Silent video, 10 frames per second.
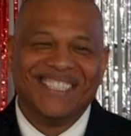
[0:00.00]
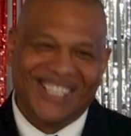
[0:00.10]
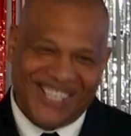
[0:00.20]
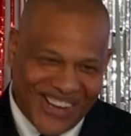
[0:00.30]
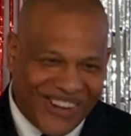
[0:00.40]

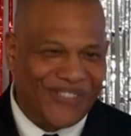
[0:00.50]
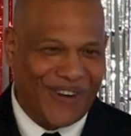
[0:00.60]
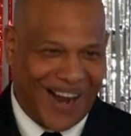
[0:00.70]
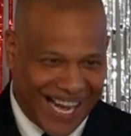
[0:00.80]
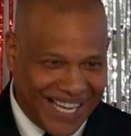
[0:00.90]
to love
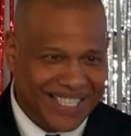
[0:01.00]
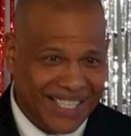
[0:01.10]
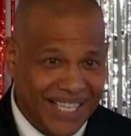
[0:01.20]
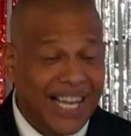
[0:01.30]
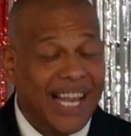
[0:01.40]

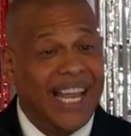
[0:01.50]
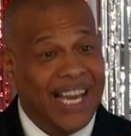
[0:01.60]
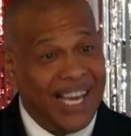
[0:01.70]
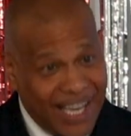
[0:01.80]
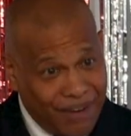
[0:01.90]
right
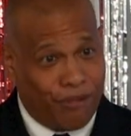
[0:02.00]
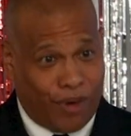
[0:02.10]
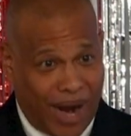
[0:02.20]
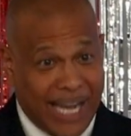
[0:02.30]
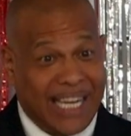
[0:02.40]
and live
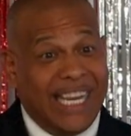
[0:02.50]
right.